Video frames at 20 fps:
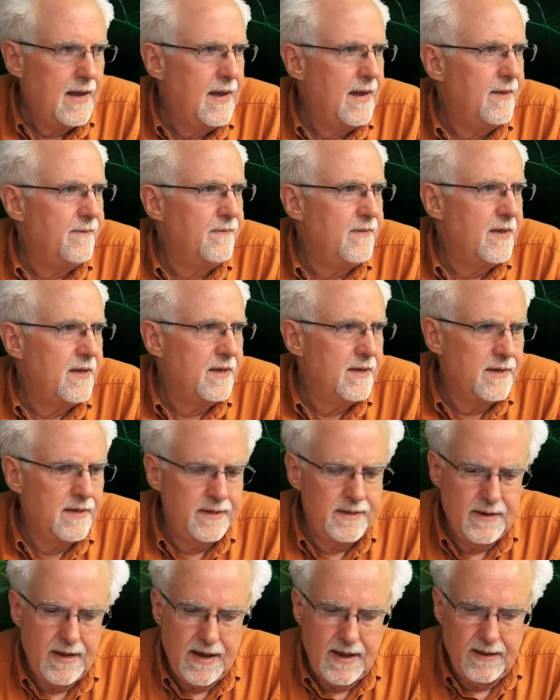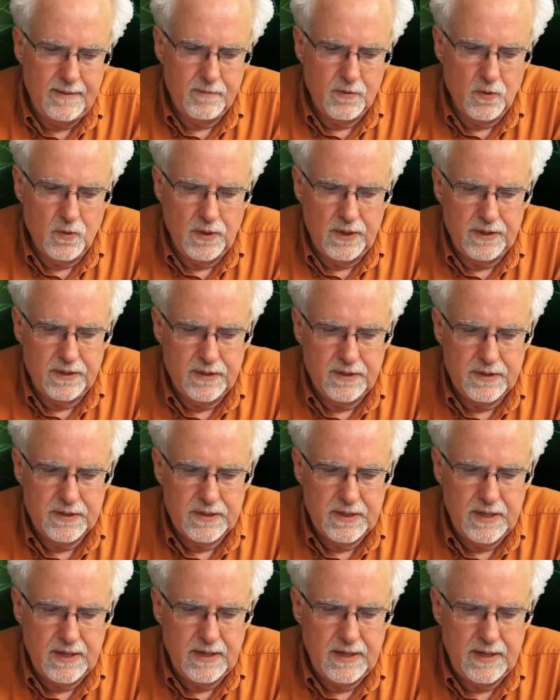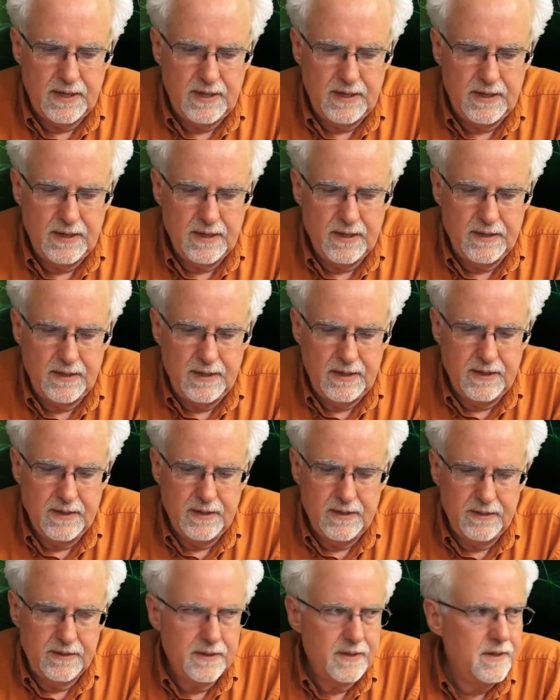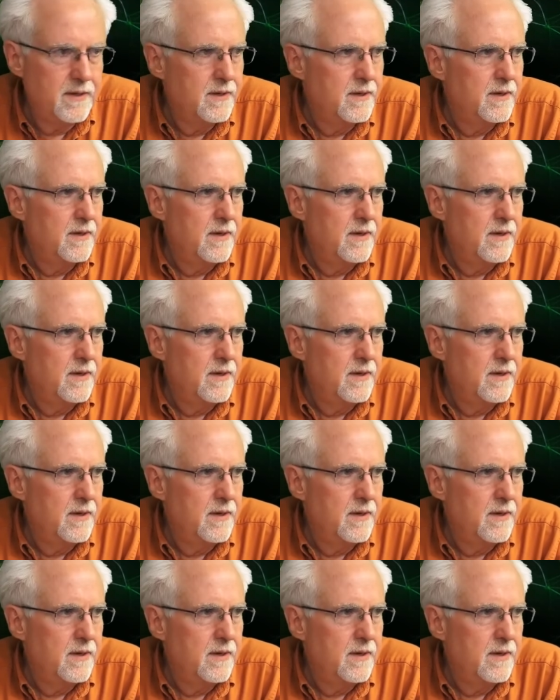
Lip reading: and then I'm going to say an int